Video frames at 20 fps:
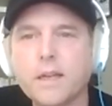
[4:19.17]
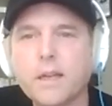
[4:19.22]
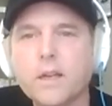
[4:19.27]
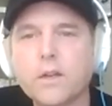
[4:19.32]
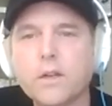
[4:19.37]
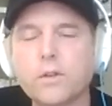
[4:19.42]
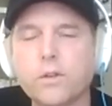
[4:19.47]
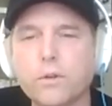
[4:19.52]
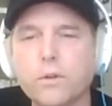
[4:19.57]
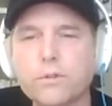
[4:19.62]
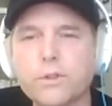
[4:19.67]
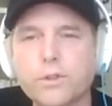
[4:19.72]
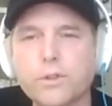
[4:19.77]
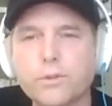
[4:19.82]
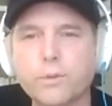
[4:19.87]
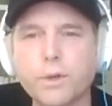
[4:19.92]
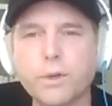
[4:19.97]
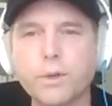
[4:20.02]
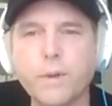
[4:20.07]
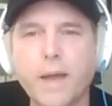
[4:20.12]
Claude
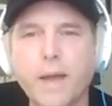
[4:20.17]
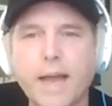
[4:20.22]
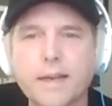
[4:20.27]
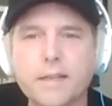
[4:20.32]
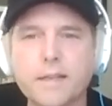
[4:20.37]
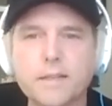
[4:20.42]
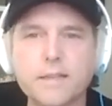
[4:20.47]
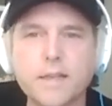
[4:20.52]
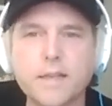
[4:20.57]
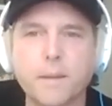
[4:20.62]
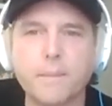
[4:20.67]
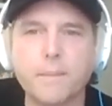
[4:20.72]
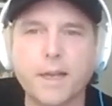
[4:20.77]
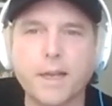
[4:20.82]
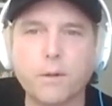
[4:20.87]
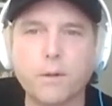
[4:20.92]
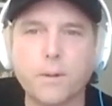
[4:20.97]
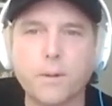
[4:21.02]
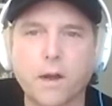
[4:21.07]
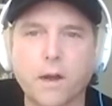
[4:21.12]
Giroux had his coming out
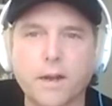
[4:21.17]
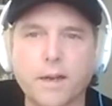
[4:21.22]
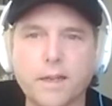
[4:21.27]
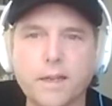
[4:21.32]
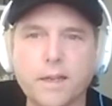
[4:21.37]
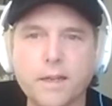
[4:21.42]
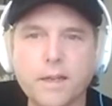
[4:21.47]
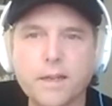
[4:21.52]
party